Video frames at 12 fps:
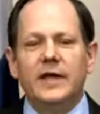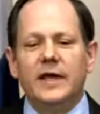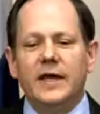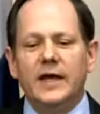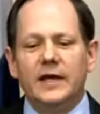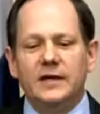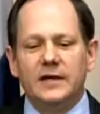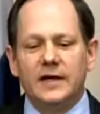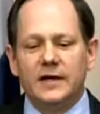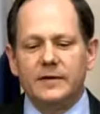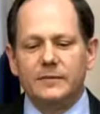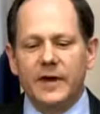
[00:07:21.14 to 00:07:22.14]
And
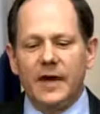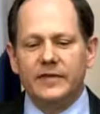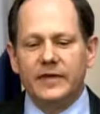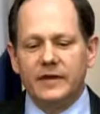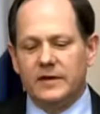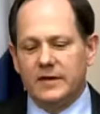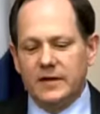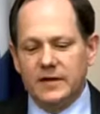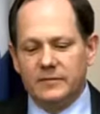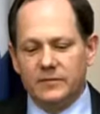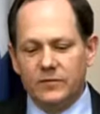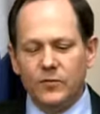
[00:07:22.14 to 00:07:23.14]
I think
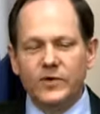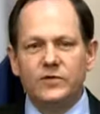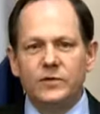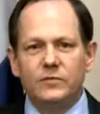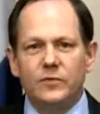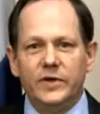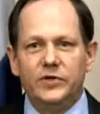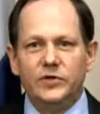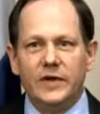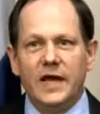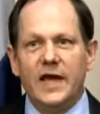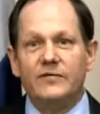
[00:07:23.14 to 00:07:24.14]
we
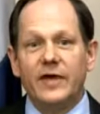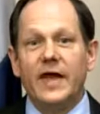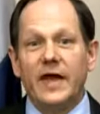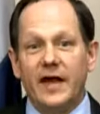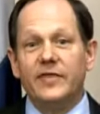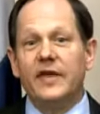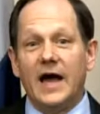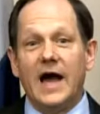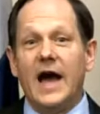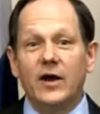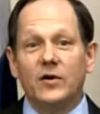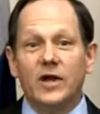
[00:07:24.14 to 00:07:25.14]
should have, a
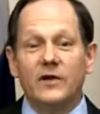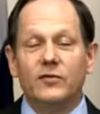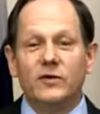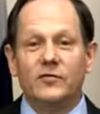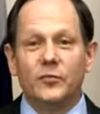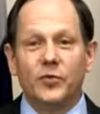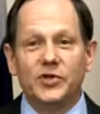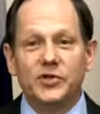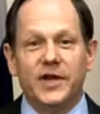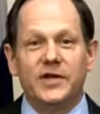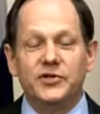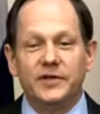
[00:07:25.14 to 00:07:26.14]
higher level of
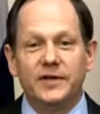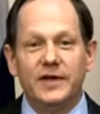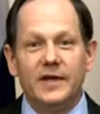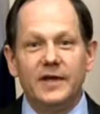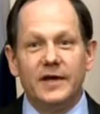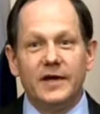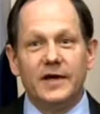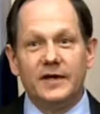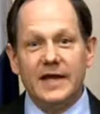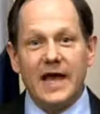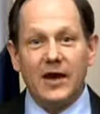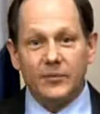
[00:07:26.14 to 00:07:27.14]
appreciation
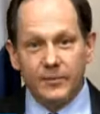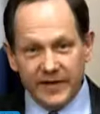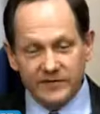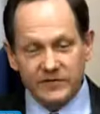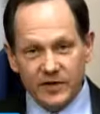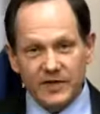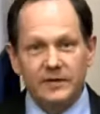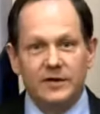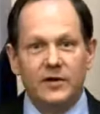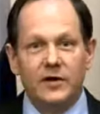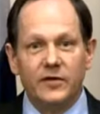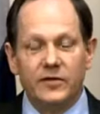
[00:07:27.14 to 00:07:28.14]
now based on
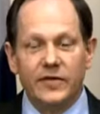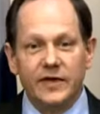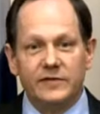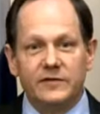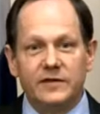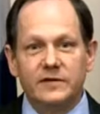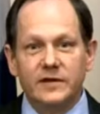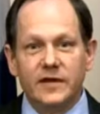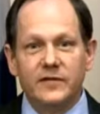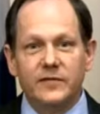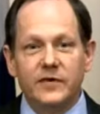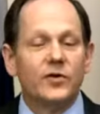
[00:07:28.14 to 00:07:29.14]
all the things that
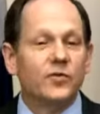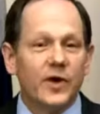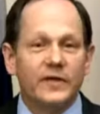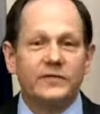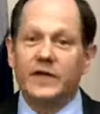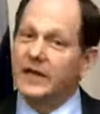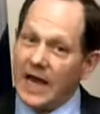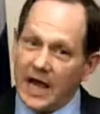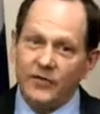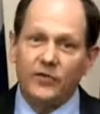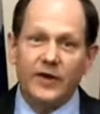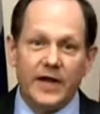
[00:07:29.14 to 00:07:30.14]
they're addressing and
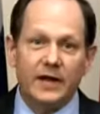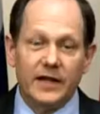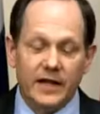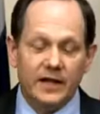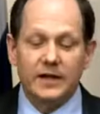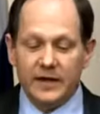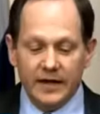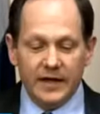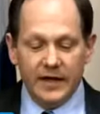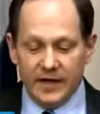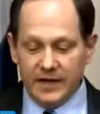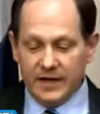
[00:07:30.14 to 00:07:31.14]
how they're handling it.
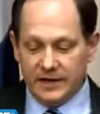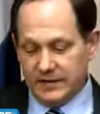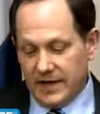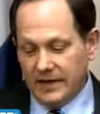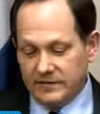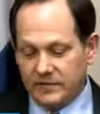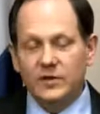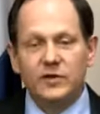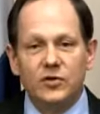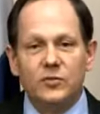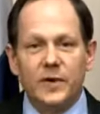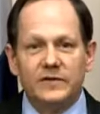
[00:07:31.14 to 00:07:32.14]
And I certainly
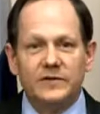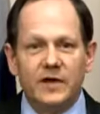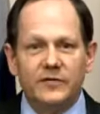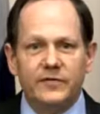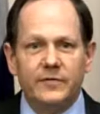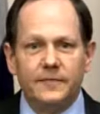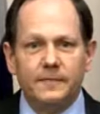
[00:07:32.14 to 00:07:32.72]
do myself.